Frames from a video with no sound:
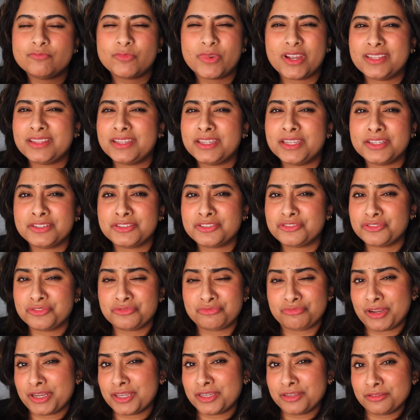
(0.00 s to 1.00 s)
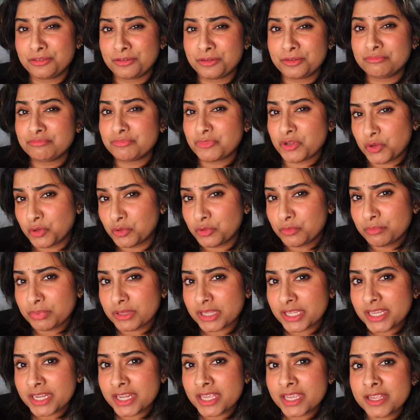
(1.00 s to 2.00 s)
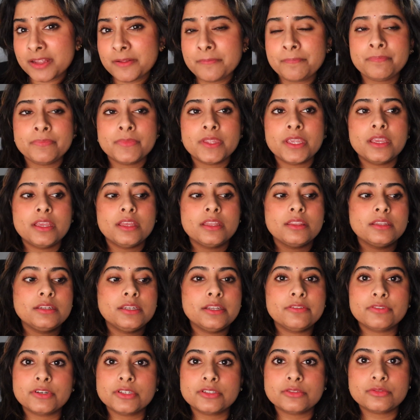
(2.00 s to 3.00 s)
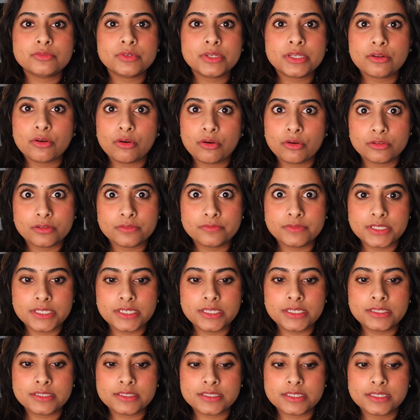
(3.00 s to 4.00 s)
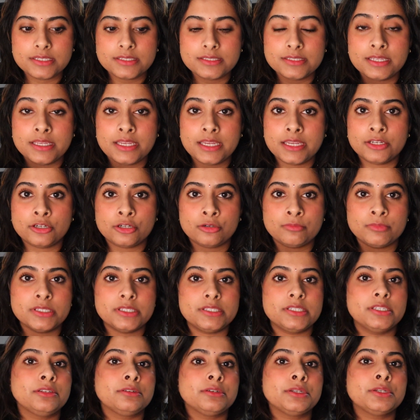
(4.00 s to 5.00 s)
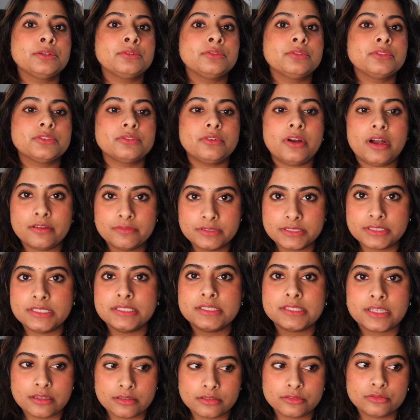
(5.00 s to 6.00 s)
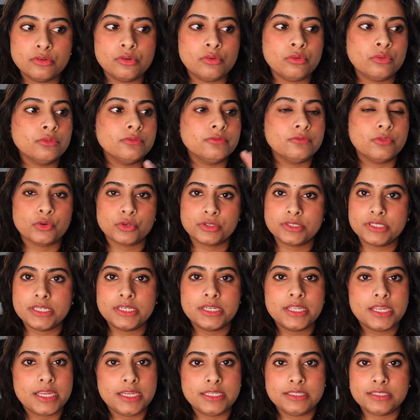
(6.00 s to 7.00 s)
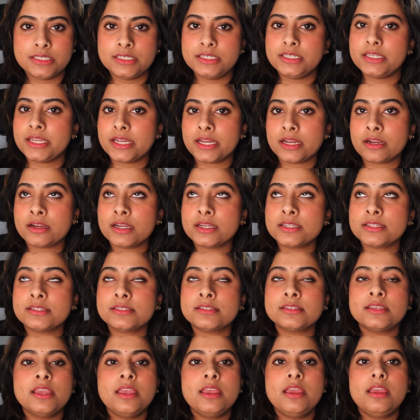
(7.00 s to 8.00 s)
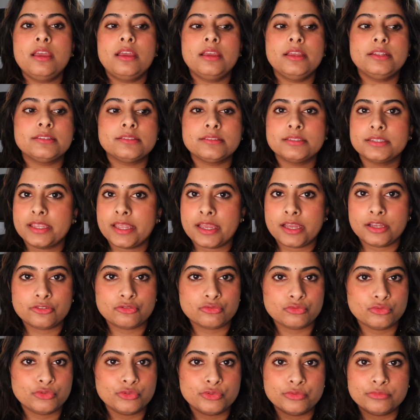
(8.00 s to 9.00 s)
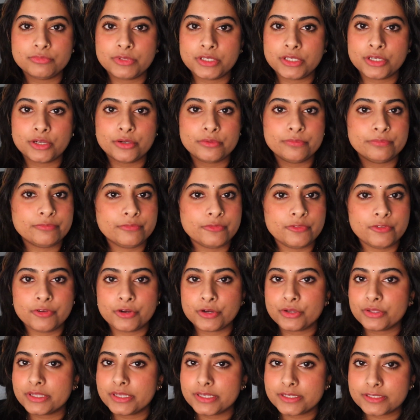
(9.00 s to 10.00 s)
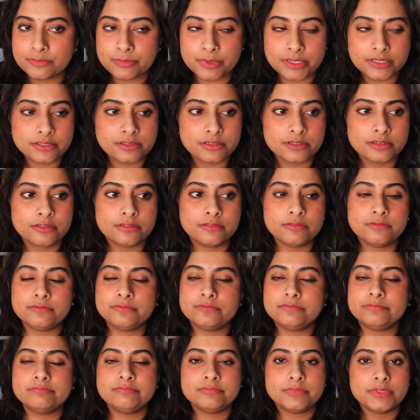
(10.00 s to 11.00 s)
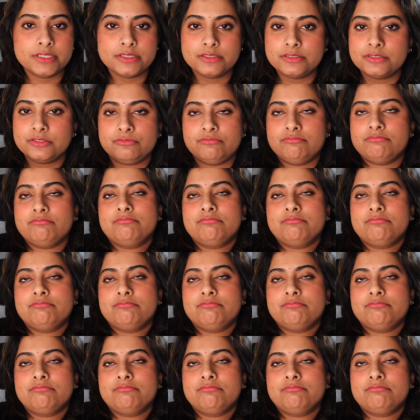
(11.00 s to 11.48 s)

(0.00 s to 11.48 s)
I think it's just regular gold plating. The difference between all of these is the inner material. So obviously solid gold, 14 to 18 carats. It's the casual, the really expensive. It's